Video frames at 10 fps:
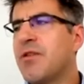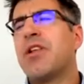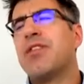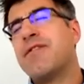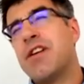They
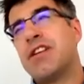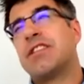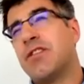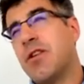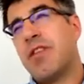weren't the
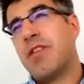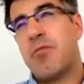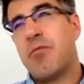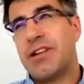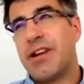first to do it, but
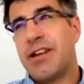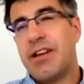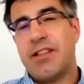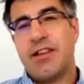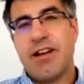they've probably done it
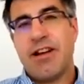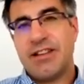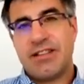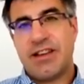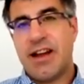the
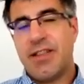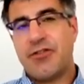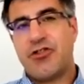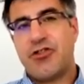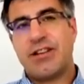greatest scale.
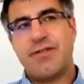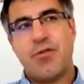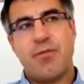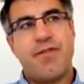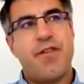They've
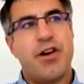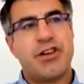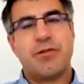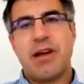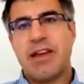transformed
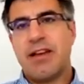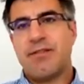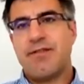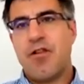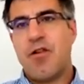furniture
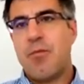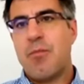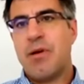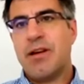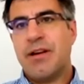making
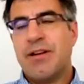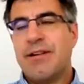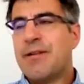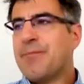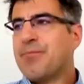from
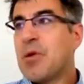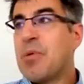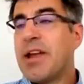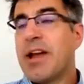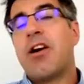
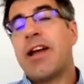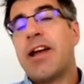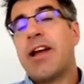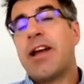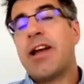
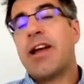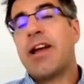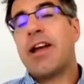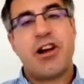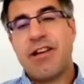being
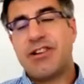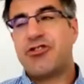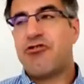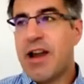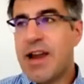like
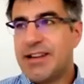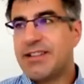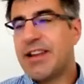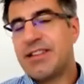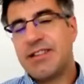construction, a
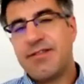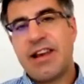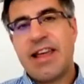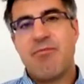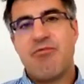very
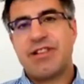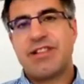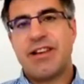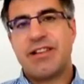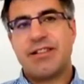trade
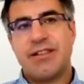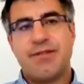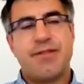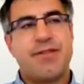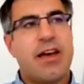intensive, labor
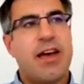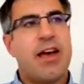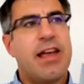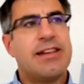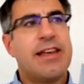intensive
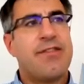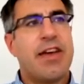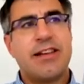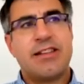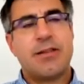uh,
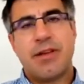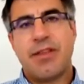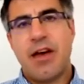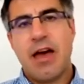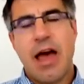endeavor, into
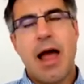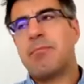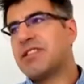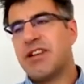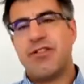something that
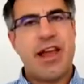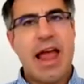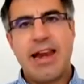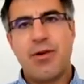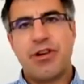
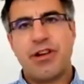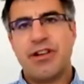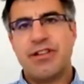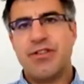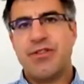absolutely
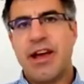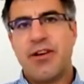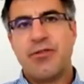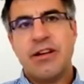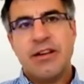anyone can do
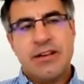now.